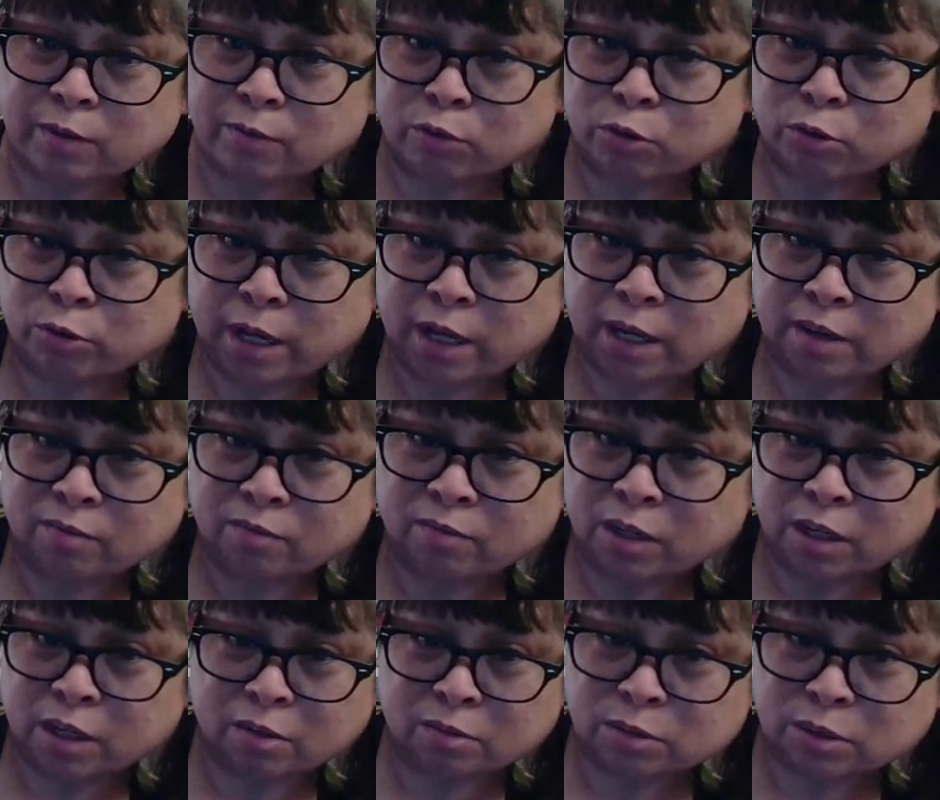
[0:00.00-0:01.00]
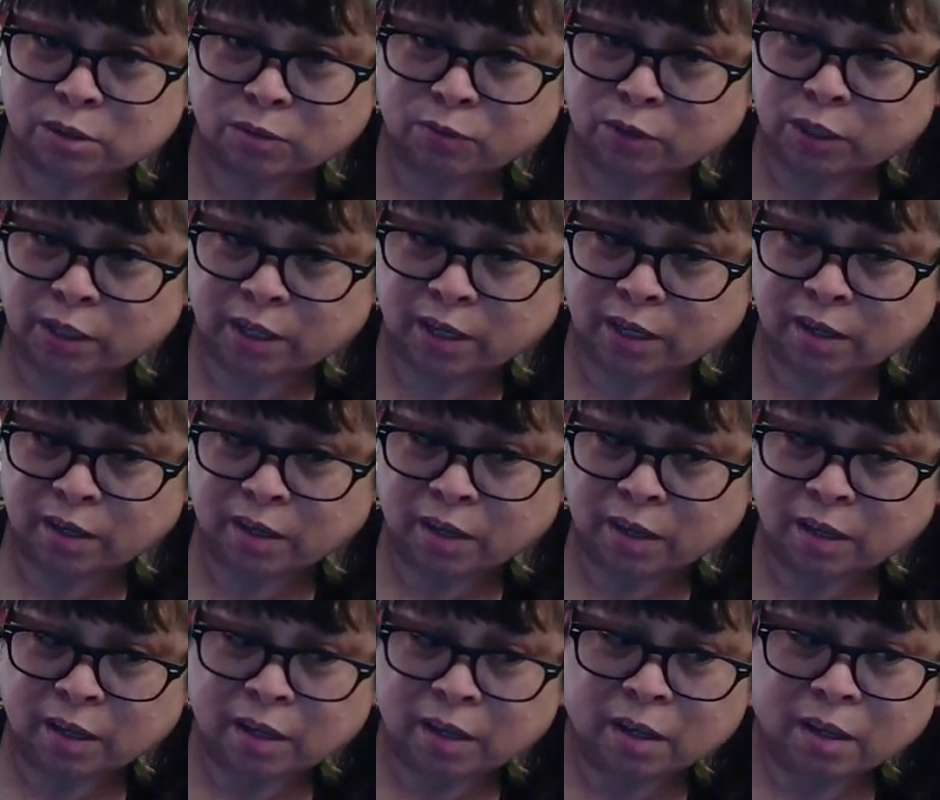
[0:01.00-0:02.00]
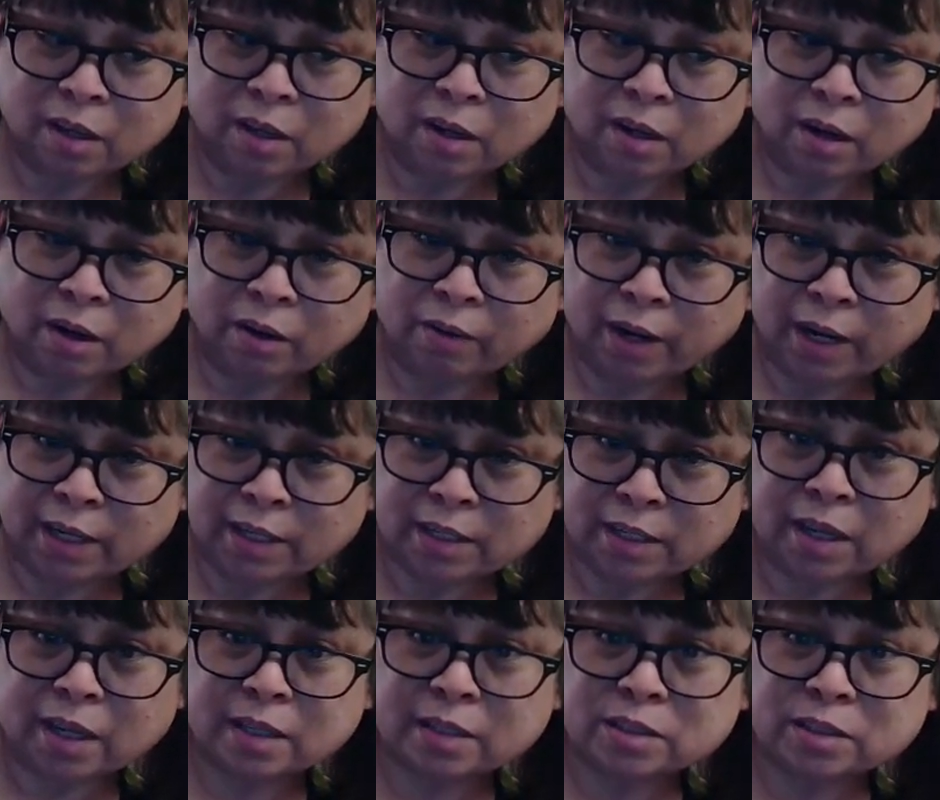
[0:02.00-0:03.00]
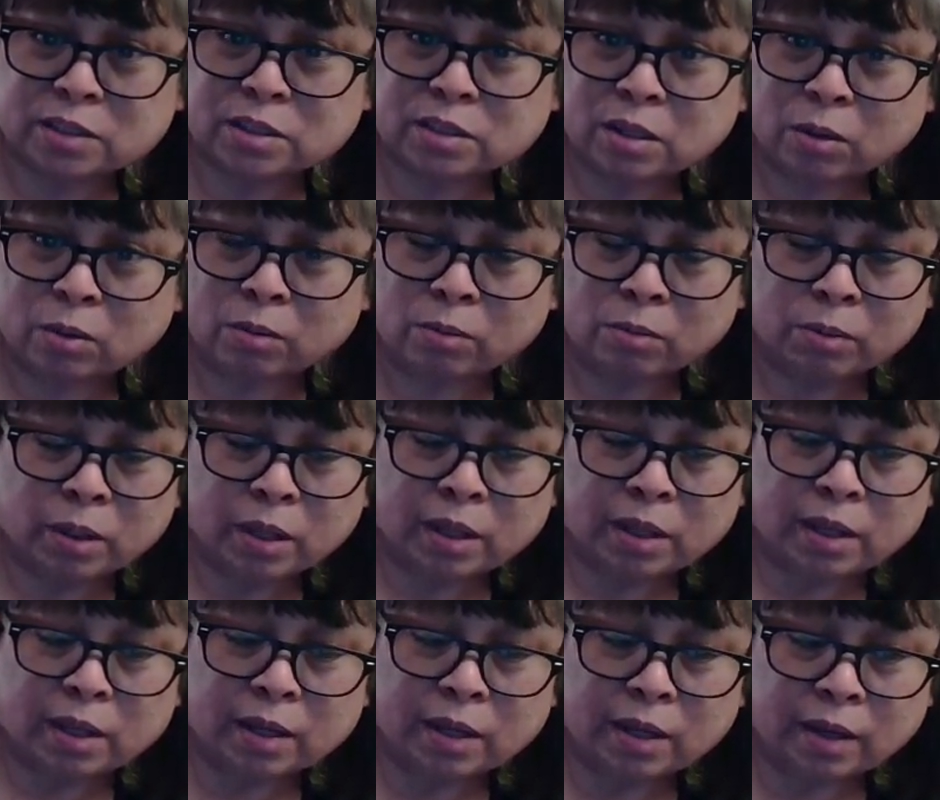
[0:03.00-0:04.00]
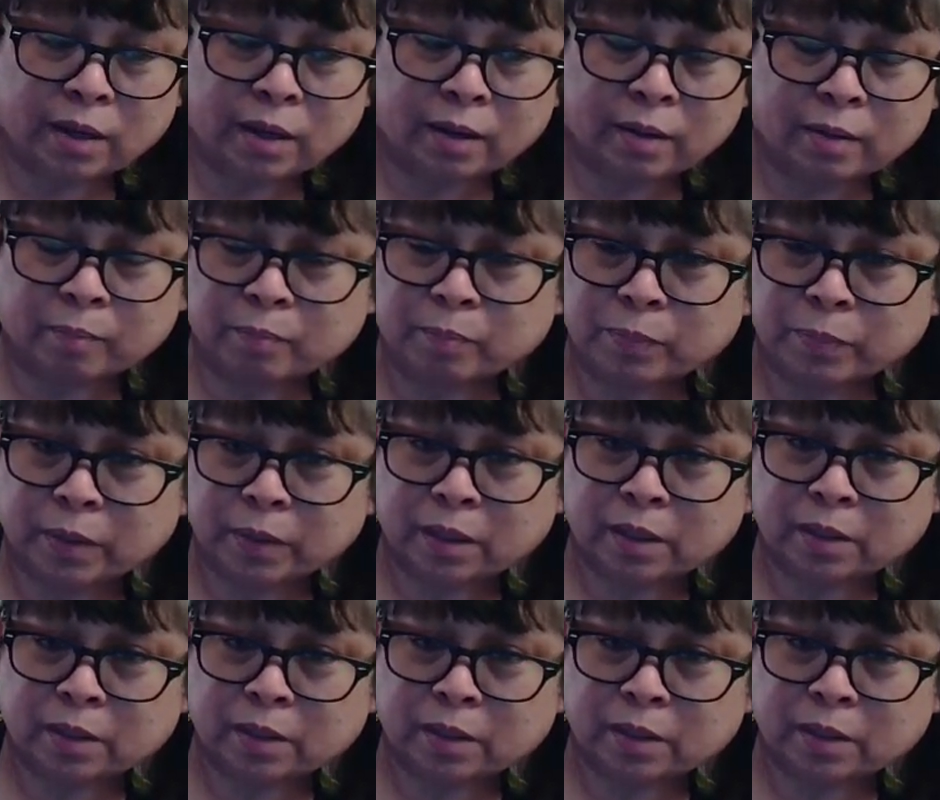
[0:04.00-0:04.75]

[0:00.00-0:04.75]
love creating videos every day. All right, and so um,